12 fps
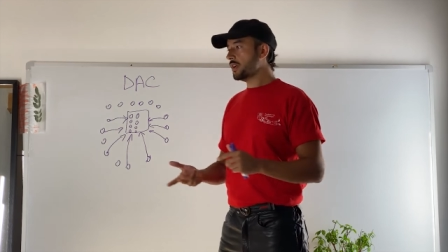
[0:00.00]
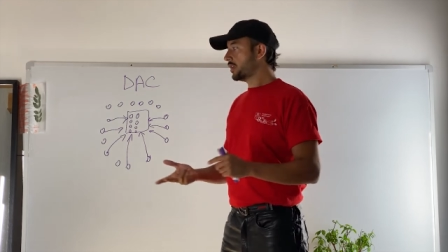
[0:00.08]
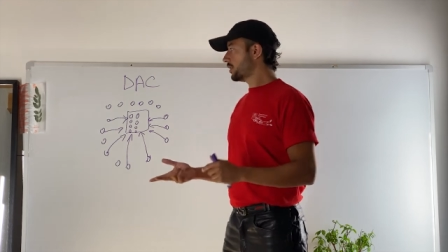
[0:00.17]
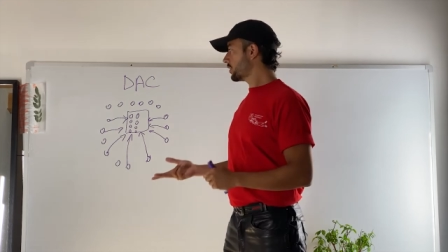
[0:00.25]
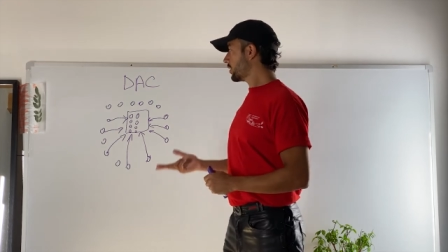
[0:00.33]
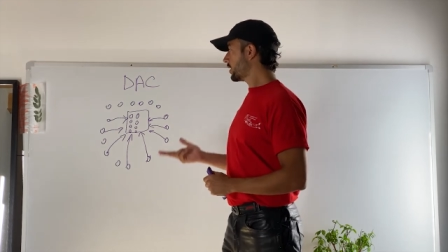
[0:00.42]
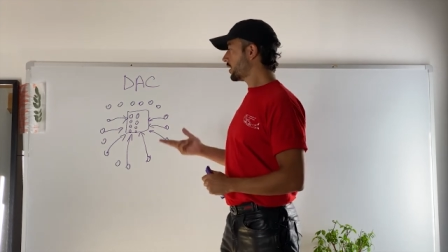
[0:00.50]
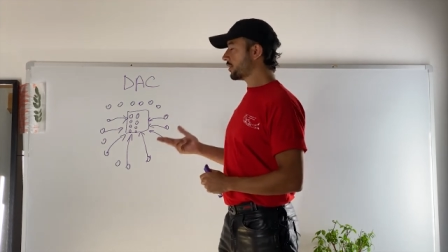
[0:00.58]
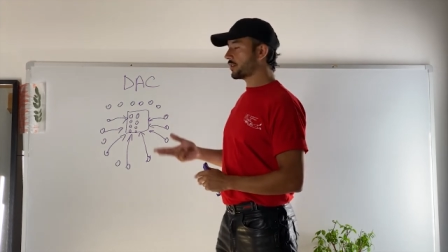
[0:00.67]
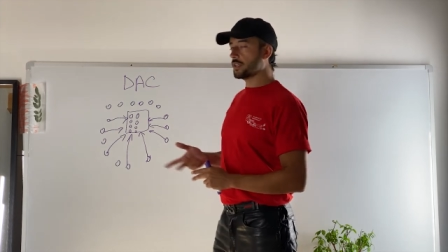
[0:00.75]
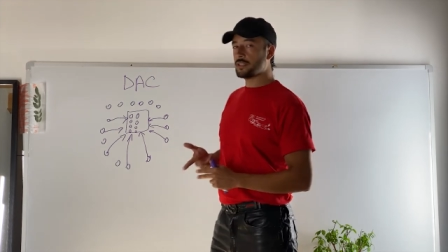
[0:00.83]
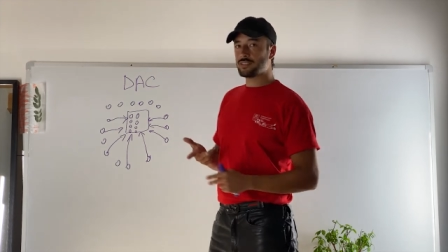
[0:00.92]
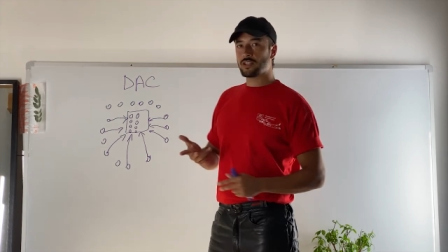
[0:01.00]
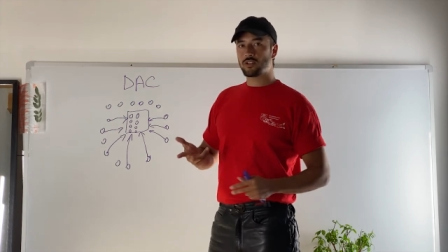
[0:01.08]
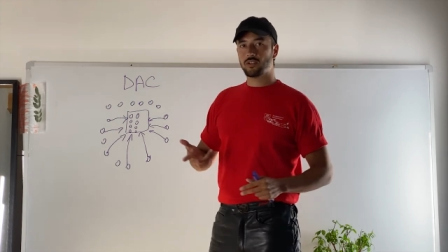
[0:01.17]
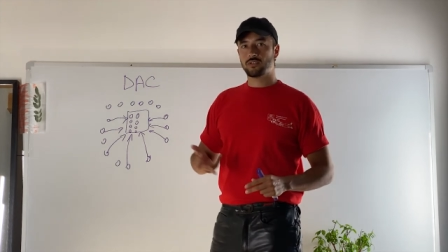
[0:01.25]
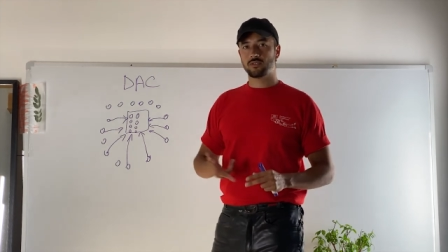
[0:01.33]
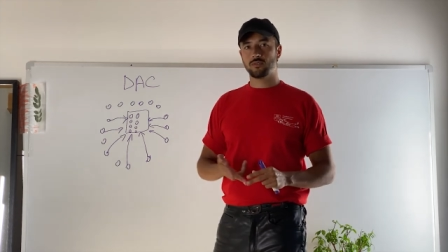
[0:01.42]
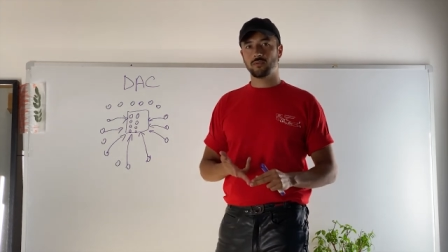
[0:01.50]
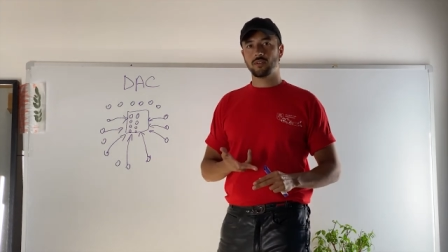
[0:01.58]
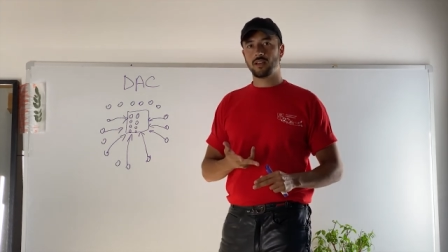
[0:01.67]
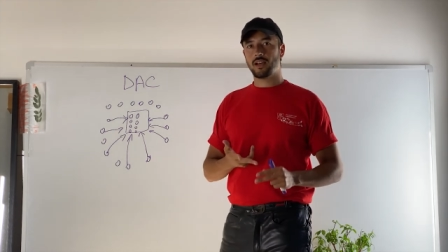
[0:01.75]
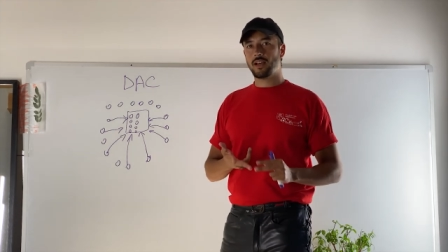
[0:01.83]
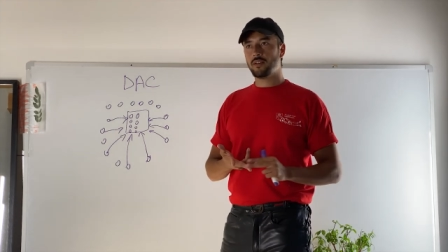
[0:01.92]
not only organizations
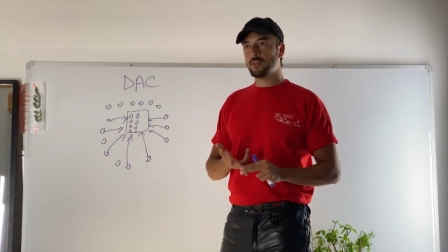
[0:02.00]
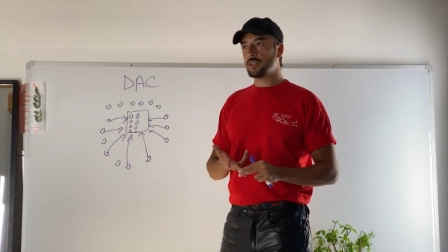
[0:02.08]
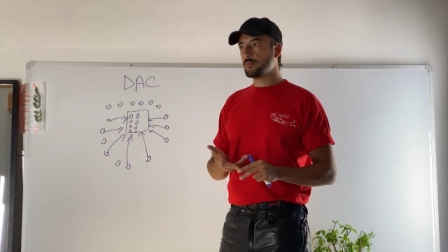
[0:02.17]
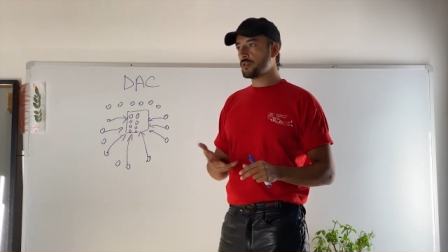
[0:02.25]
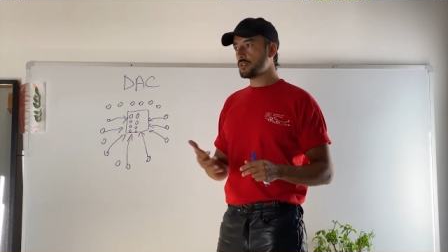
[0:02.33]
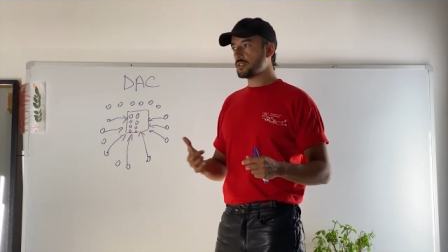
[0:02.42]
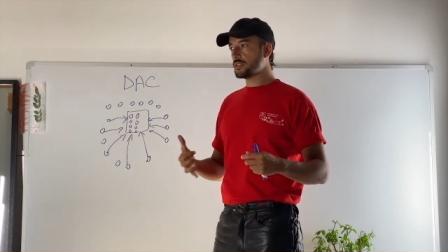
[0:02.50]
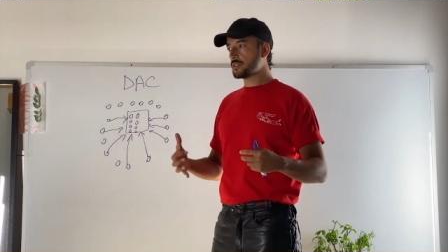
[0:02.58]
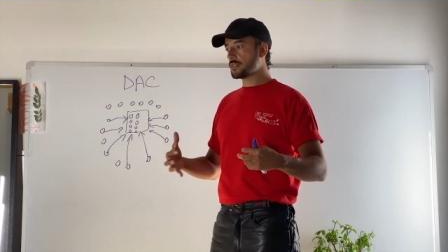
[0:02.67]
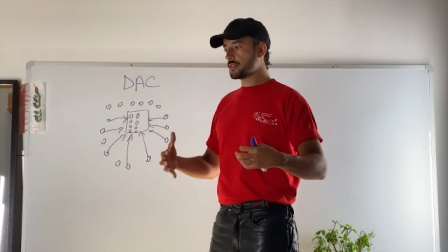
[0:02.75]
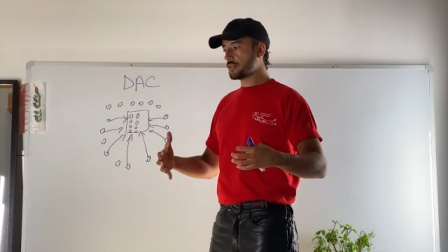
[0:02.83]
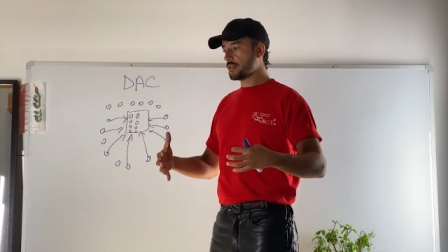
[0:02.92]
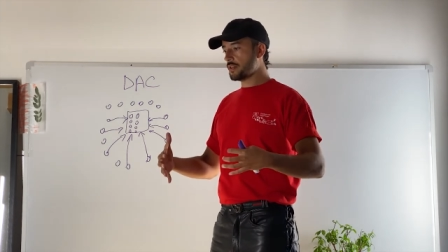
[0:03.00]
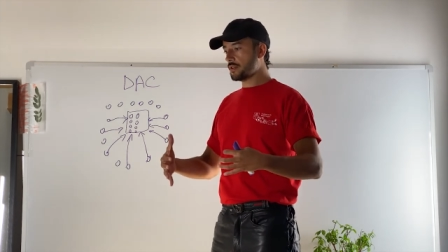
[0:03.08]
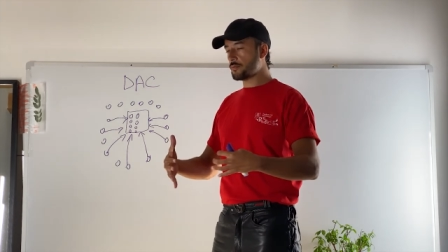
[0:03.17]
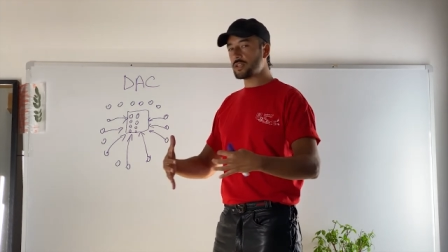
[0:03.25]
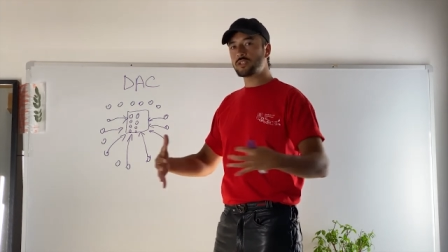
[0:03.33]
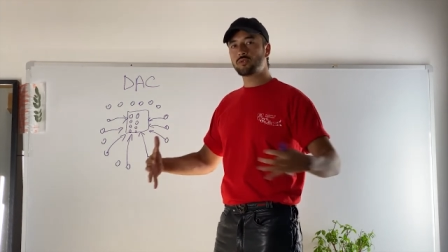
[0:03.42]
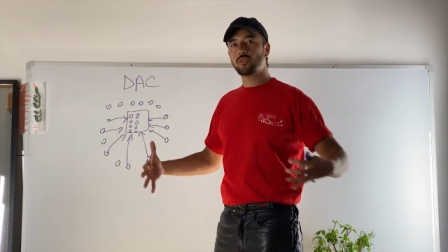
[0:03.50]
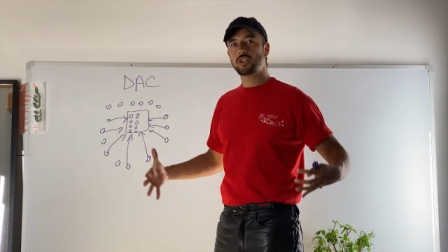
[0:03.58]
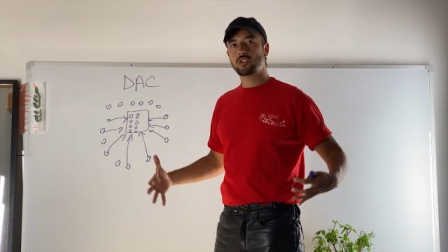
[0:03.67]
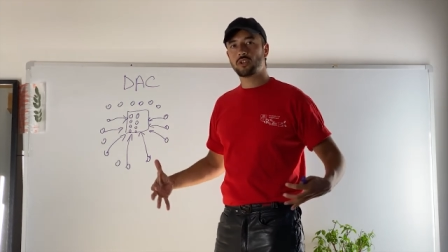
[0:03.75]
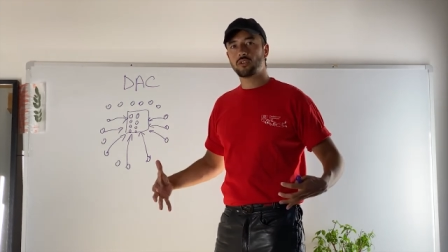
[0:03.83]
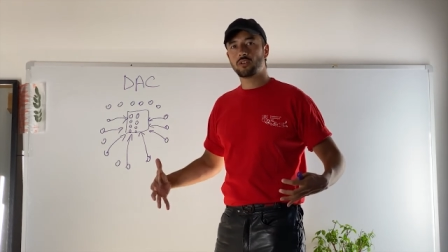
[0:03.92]
don't have anymore this uh,
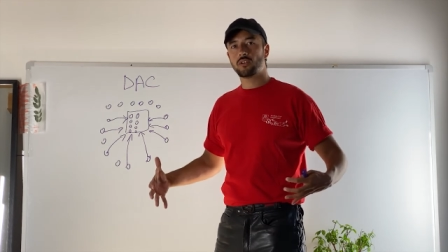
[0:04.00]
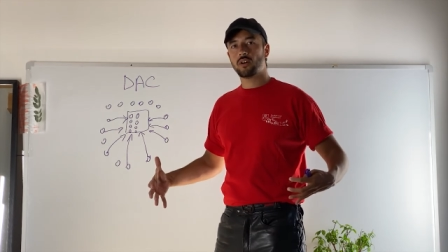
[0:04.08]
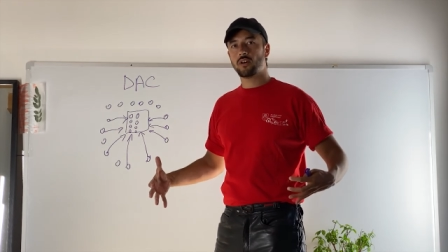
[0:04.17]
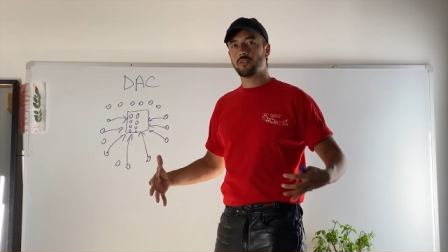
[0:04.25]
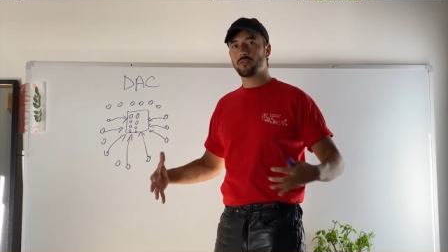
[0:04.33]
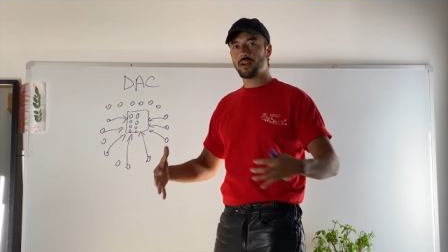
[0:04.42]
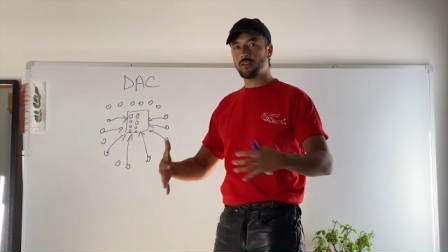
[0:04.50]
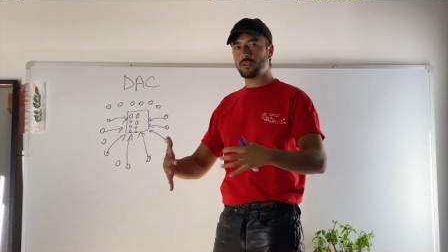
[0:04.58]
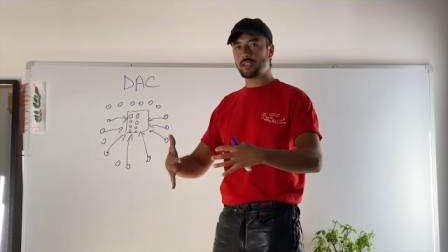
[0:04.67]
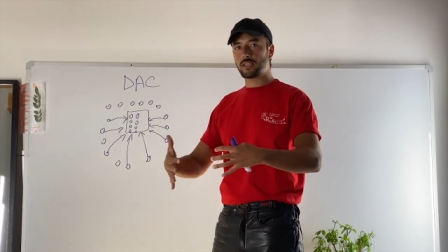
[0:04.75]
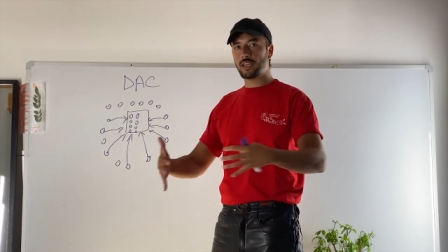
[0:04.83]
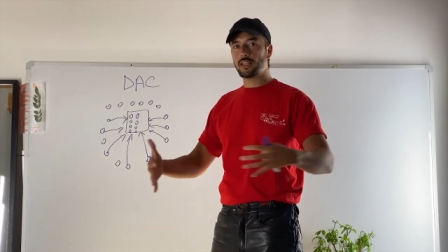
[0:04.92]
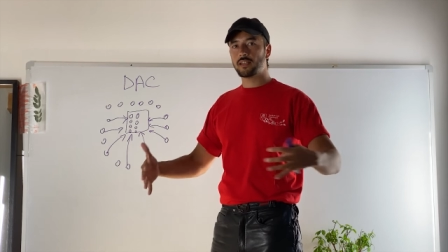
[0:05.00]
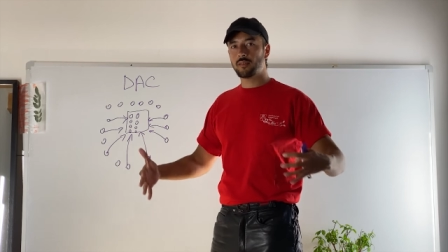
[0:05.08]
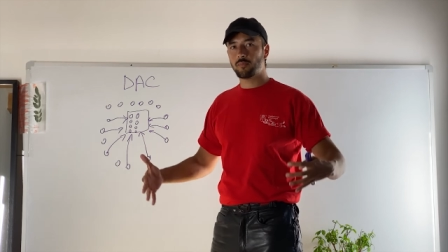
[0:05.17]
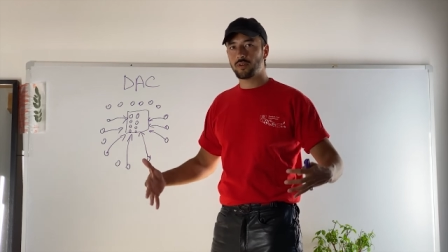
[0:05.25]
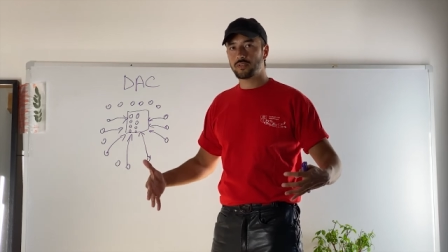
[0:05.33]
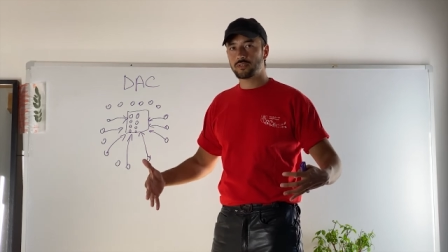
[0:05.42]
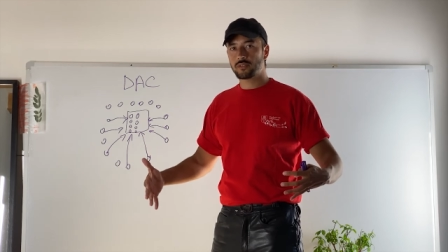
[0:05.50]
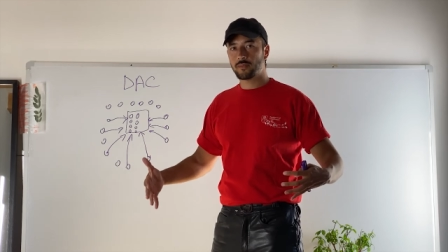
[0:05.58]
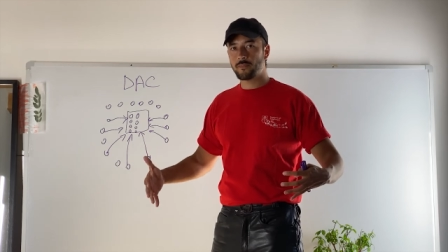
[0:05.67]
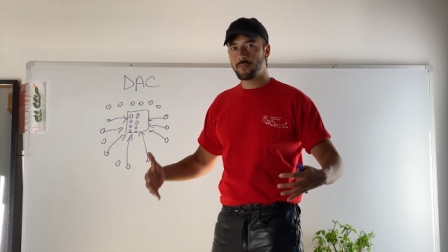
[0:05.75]
restriction of having gatekeepers,